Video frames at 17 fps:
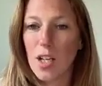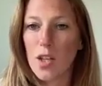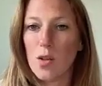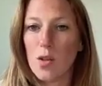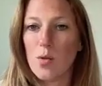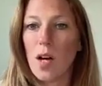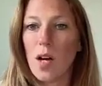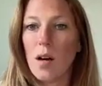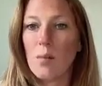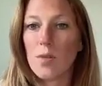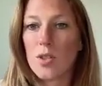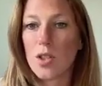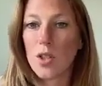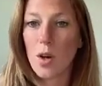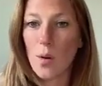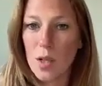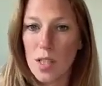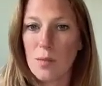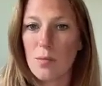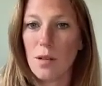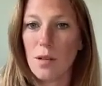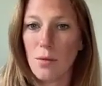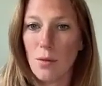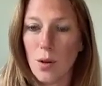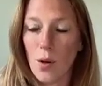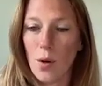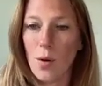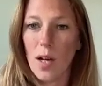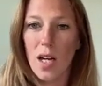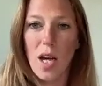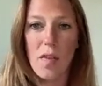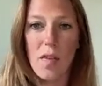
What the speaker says: Can you come show it to me real quick?